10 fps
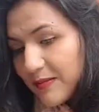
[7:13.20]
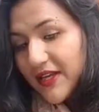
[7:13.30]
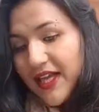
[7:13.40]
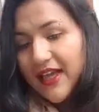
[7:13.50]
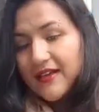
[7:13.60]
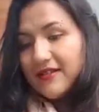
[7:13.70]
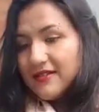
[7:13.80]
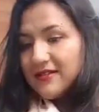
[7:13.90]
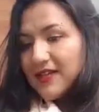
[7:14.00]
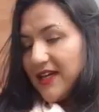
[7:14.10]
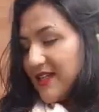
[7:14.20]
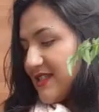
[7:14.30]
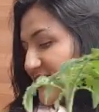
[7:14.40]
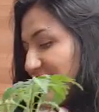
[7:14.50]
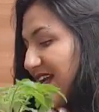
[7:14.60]
But yeah,
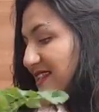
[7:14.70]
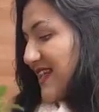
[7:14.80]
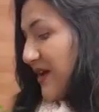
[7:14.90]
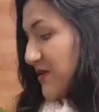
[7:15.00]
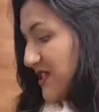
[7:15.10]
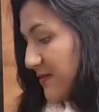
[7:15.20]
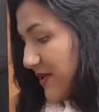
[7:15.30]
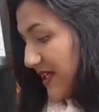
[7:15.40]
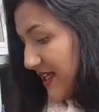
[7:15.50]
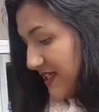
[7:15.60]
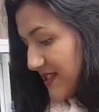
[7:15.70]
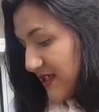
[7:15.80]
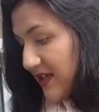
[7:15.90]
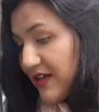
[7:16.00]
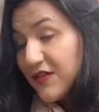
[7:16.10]
guys, that's how simple it is.
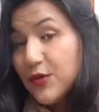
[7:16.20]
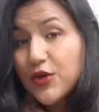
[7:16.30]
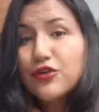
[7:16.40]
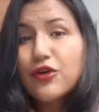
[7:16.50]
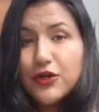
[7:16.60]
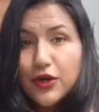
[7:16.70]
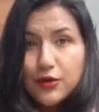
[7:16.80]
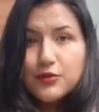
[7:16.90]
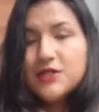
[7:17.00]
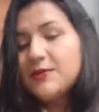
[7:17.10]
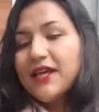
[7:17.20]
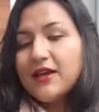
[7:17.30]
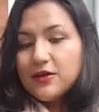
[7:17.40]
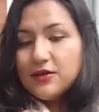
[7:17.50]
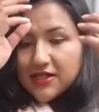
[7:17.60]
If you want to grow your own
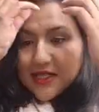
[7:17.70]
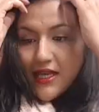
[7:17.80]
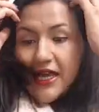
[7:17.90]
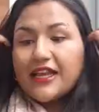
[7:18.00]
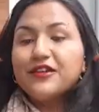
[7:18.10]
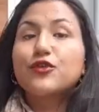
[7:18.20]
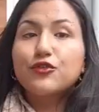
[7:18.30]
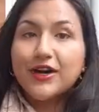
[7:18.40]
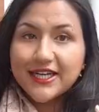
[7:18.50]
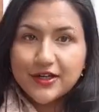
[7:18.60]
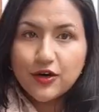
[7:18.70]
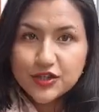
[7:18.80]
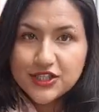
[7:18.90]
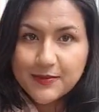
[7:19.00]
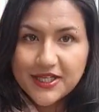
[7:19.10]
tomatoes and you've already
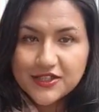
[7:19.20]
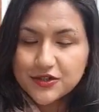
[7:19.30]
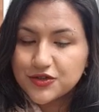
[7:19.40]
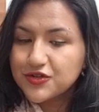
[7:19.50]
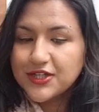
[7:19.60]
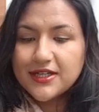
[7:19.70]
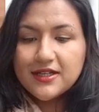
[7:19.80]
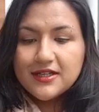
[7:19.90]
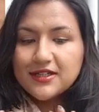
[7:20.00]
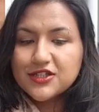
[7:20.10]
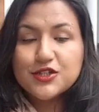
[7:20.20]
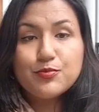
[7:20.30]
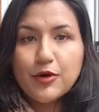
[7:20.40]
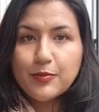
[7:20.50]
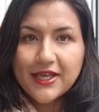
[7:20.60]
got a tomato tree,
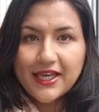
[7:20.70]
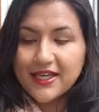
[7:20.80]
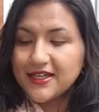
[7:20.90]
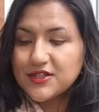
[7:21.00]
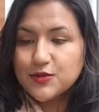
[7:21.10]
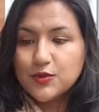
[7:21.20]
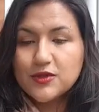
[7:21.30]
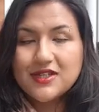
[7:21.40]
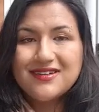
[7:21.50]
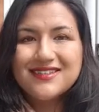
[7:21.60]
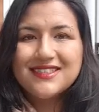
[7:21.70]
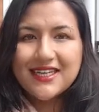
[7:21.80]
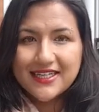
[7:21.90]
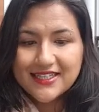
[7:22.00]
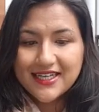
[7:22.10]
just propagate it into water.
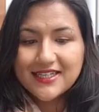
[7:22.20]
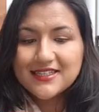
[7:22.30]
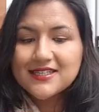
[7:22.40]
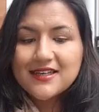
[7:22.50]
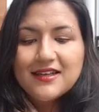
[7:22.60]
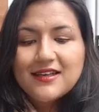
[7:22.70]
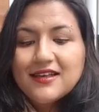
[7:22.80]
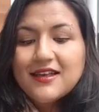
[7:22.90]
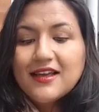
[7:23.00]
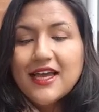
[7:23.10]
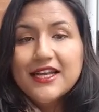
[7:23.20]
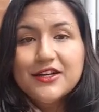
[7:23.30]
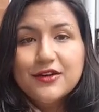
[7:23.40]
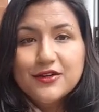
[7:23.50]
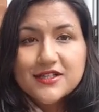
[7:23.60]
10 days
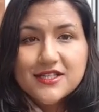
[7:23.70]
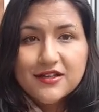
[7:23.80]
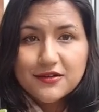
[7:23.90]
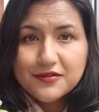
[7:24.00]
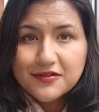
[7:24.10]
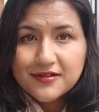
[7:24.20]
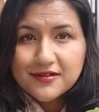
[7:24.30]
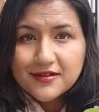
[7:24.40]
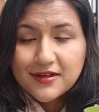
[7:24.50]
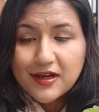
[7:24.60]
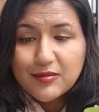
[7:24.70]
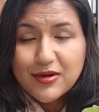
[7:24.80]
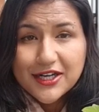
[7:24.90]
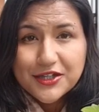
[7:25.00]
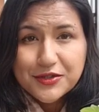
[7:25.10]
and you got yourself a
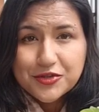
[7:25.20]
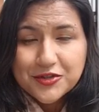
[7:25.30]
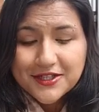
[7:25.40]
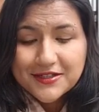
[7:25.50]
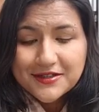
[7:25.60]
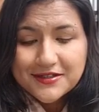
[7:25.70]
brand new tree,